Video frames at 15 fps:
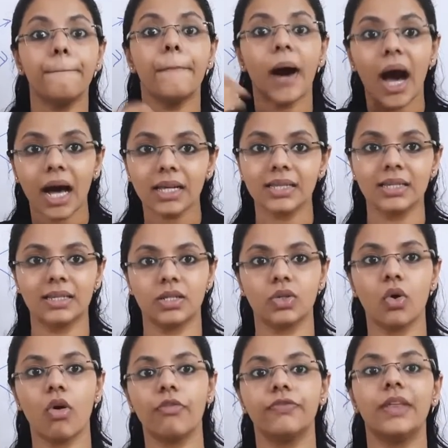past
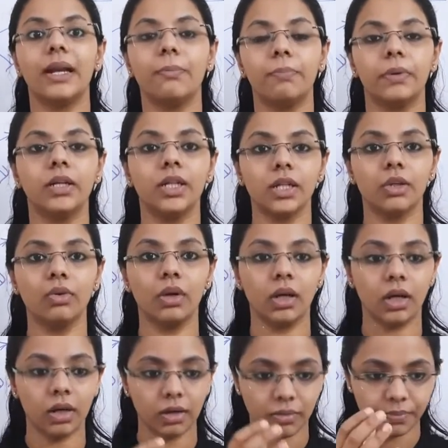of that
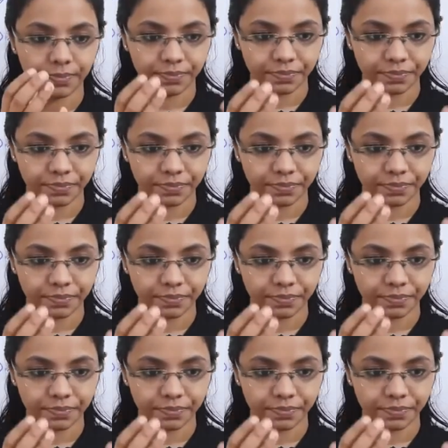particular